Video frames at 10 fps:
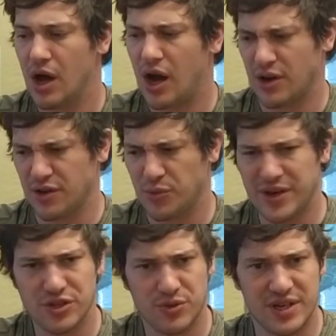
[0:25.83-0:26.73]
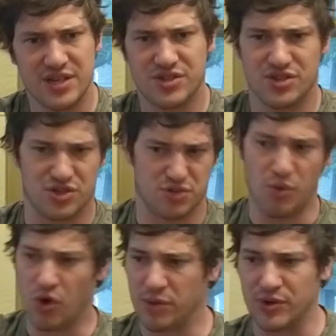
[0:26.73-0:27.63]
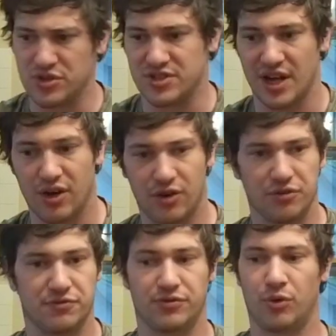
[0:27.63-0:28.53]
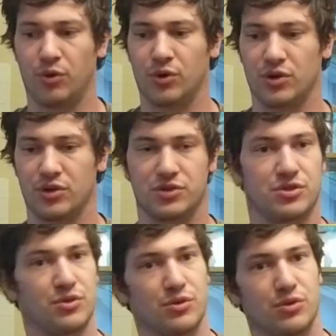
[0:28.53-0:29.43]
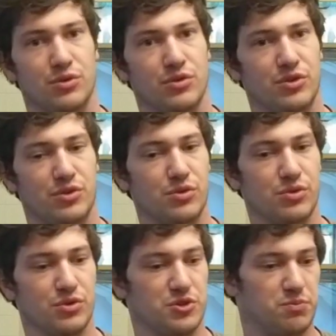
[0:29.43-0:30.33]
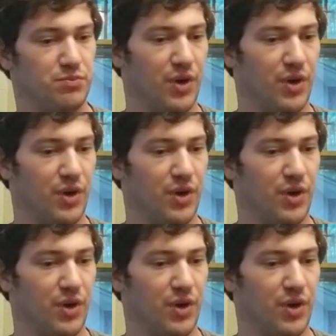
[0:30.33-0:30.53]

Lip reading: Another way to do it is to smoke them yourself, or to use